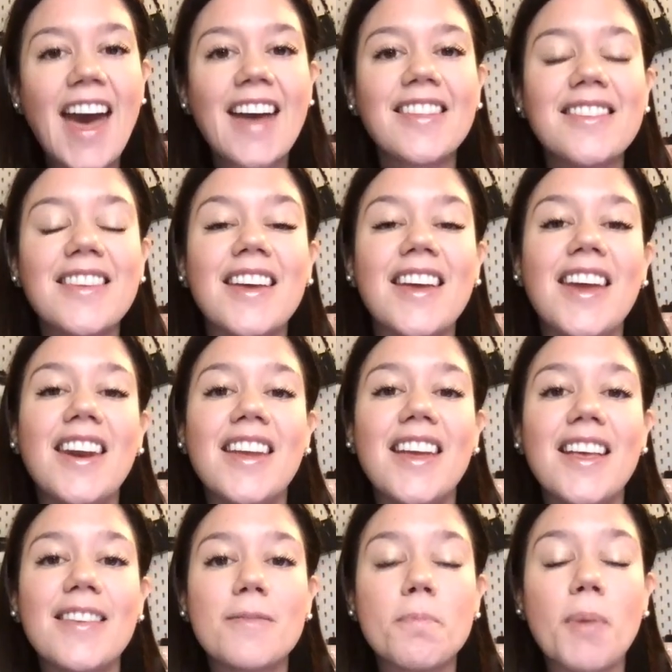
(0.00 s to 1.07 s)
and
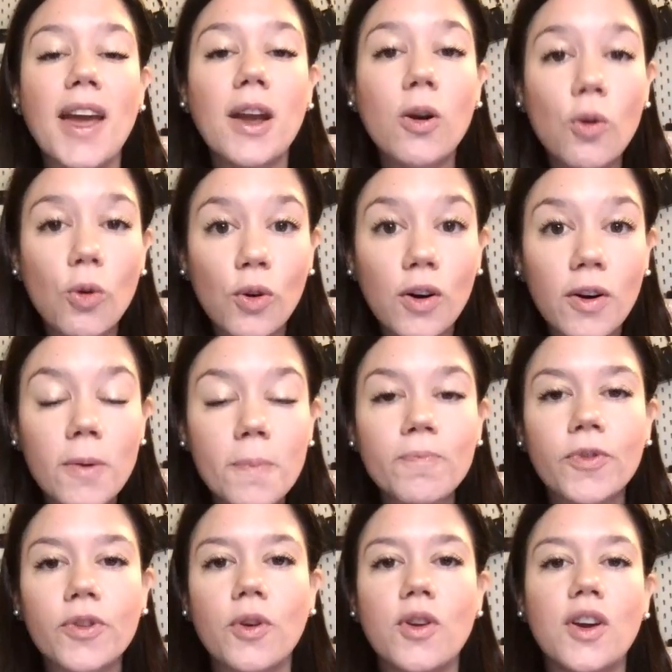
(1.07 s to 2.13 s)
it is by
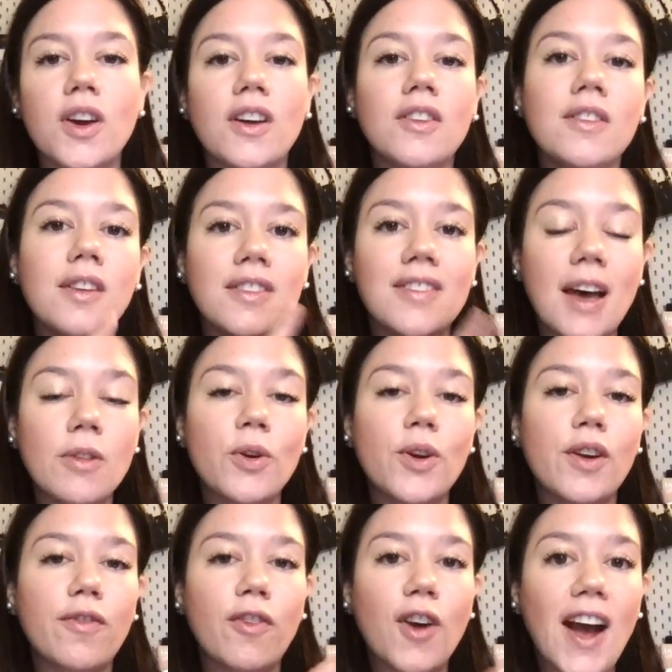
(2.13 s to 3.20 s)
Google, so you can
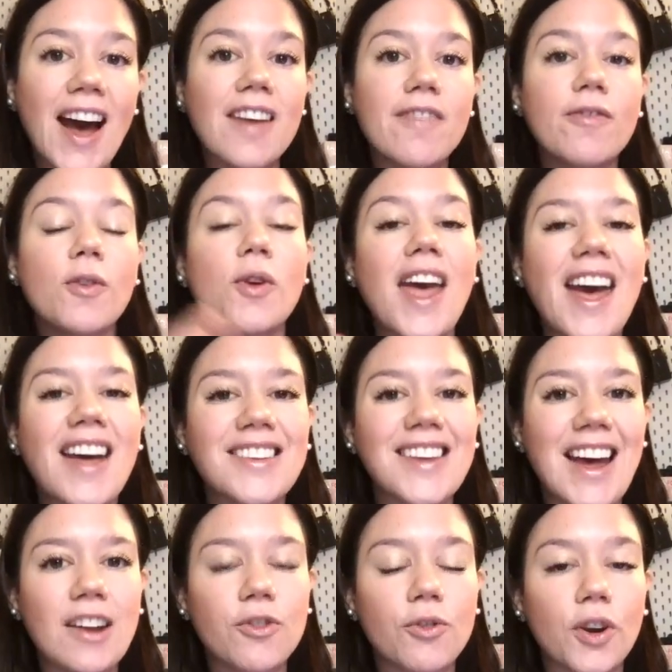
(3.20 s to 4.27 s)
download it for iPhone
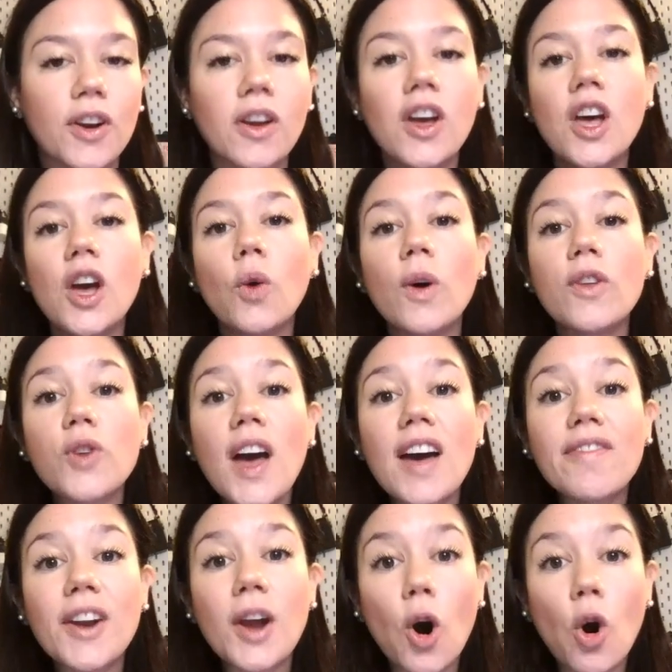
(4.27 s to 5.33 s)
and Android. Once you
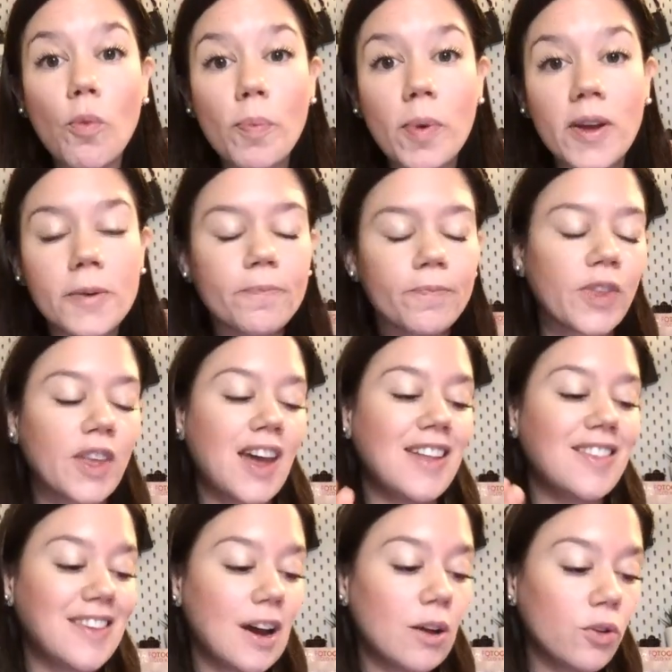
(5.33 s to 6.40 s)
have it open
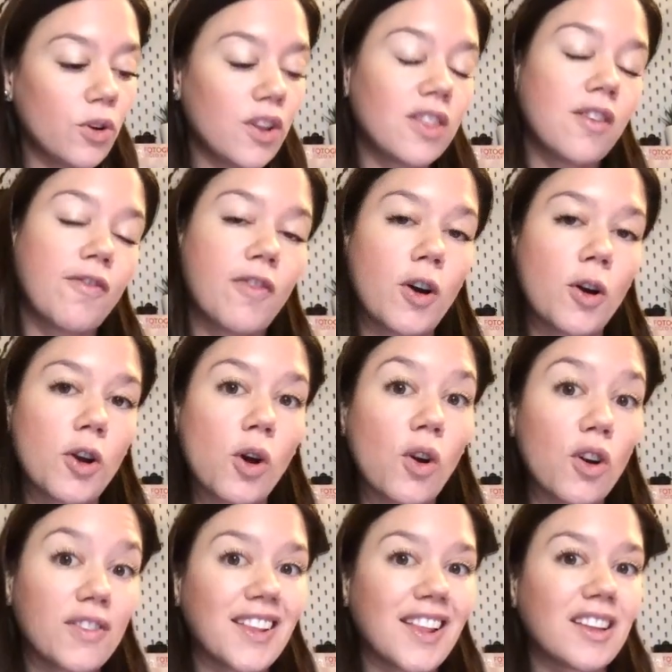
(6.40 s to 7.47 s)
and downloaded the photo
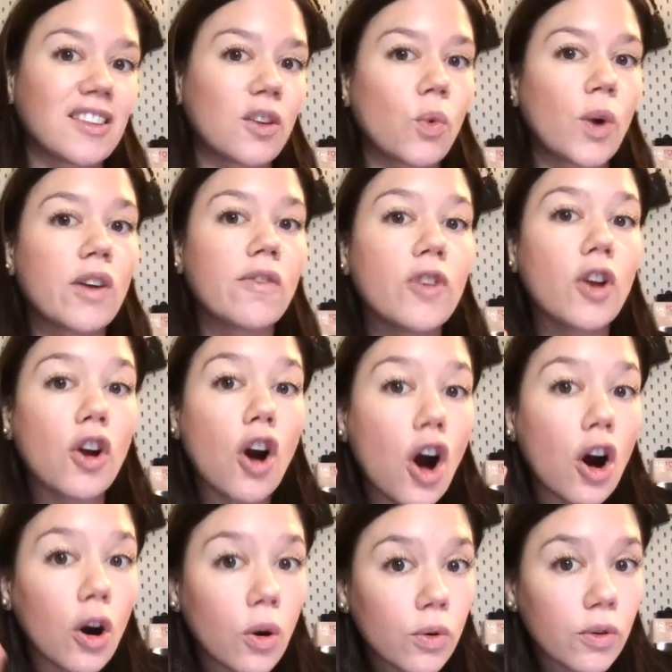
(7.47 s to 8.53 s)
or selected one of your
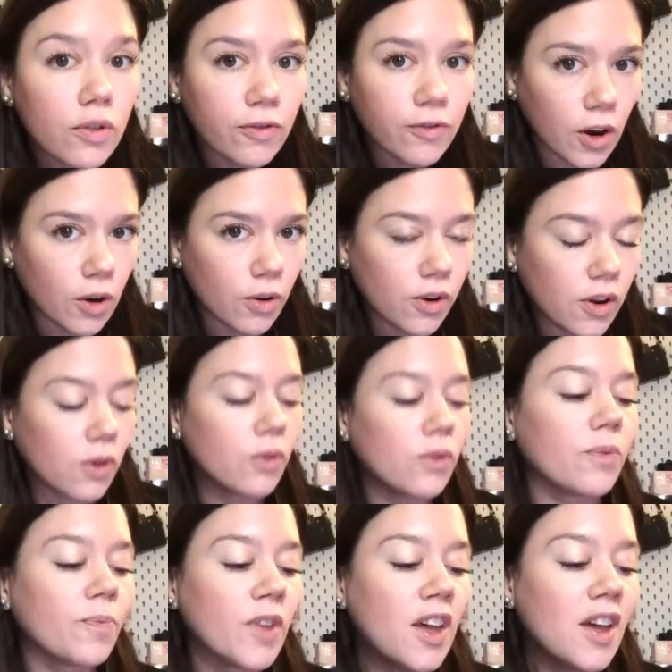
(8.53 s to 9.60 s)
own
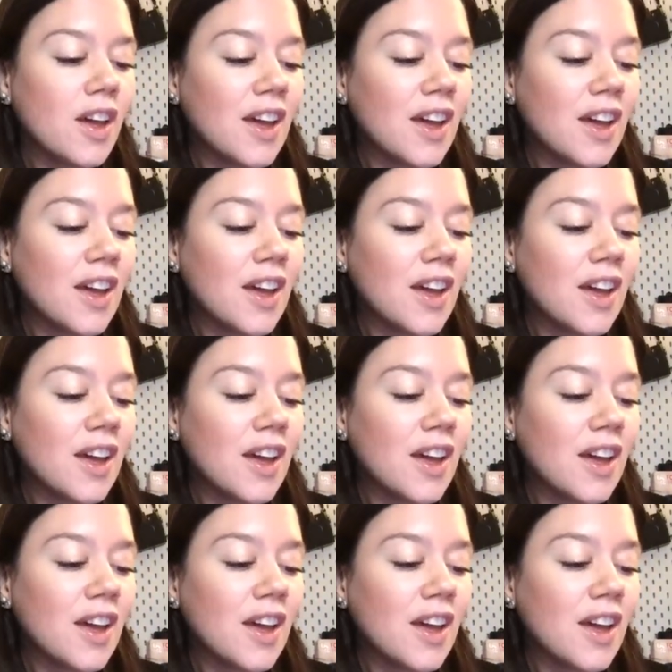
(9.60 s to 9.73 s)
photos,